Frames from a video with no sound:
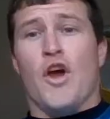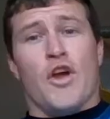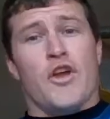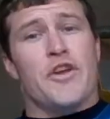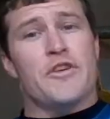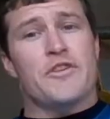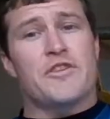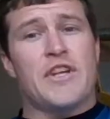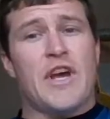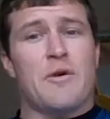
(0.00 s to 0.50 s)

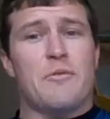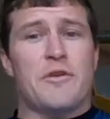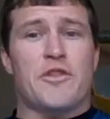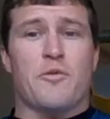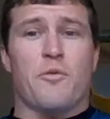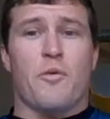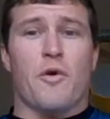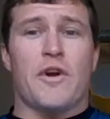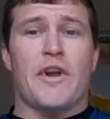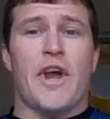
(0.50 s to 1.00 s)
you're done with
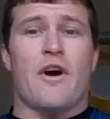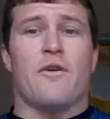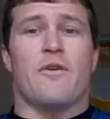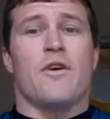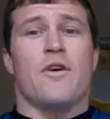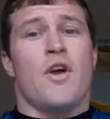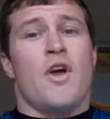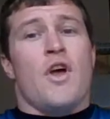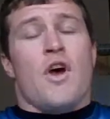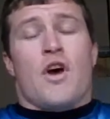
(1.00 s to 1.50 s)
the workout,
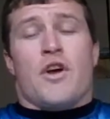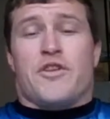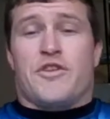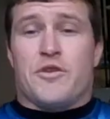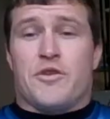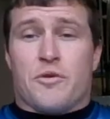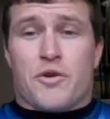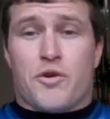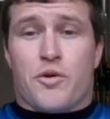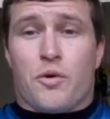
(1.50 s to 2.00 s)

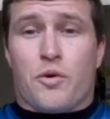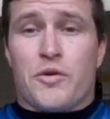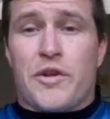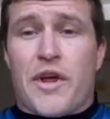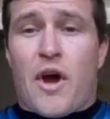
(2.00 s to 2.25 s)
do a cool